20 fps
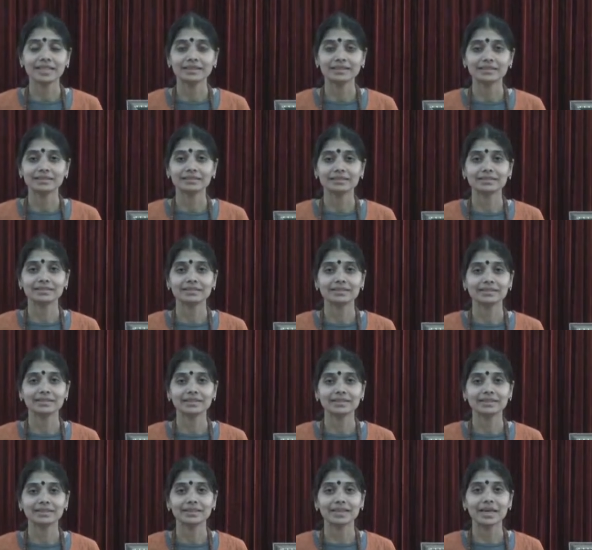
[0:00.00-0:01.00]
And
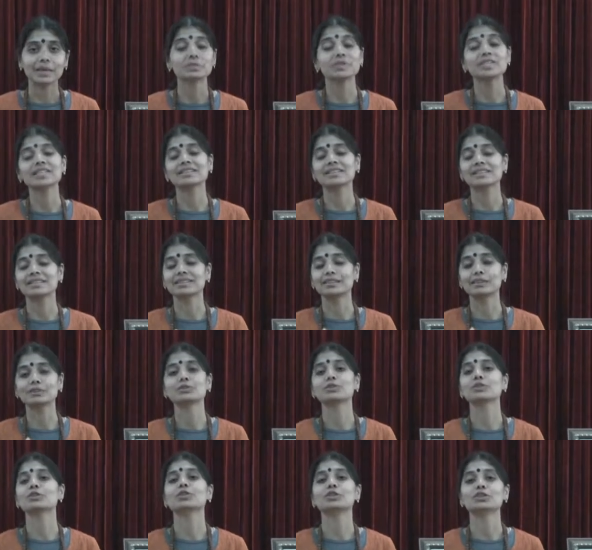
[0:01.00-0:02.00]
I'm just
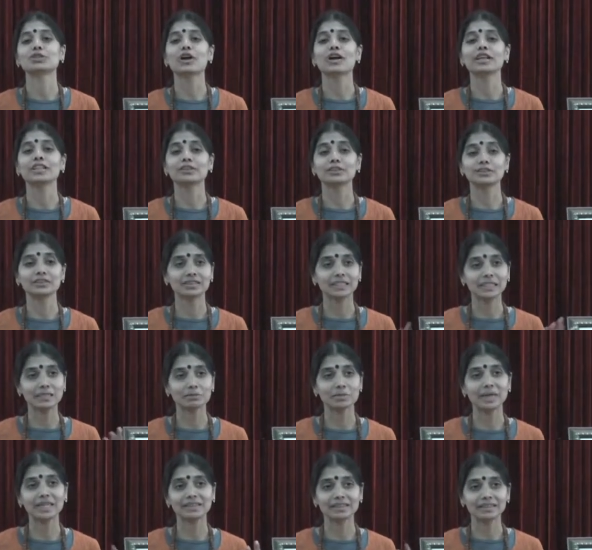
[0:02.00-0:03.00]
so joyed to
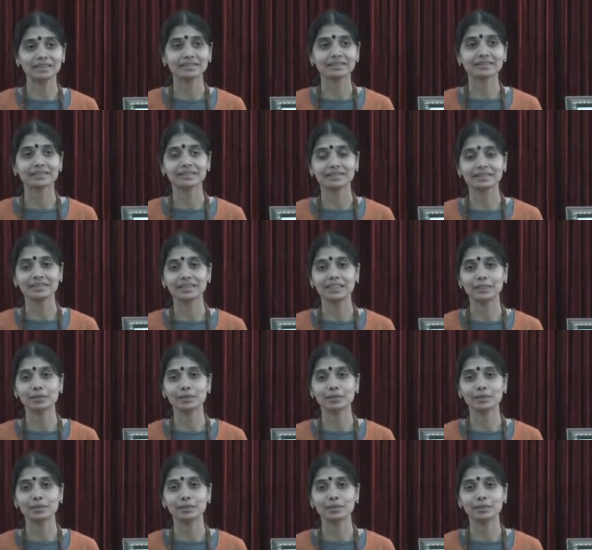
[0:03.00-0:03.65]
see my kids,